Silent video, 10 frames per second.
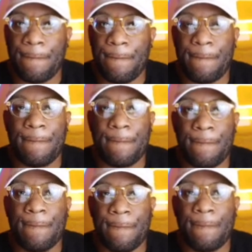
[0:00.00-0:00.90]

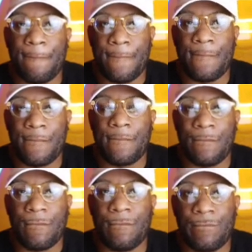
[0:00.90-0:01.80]

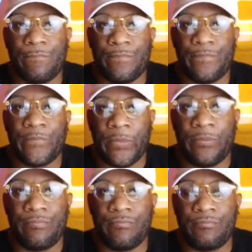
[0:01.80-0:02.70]

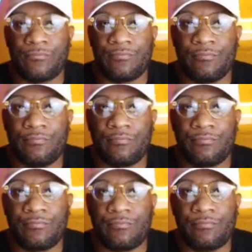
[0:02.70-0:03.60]

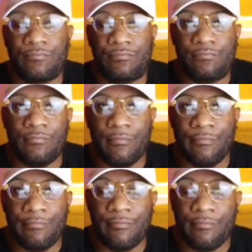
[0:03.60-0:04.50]

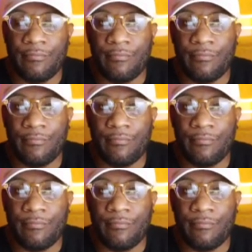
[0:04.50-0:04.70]
[no speech]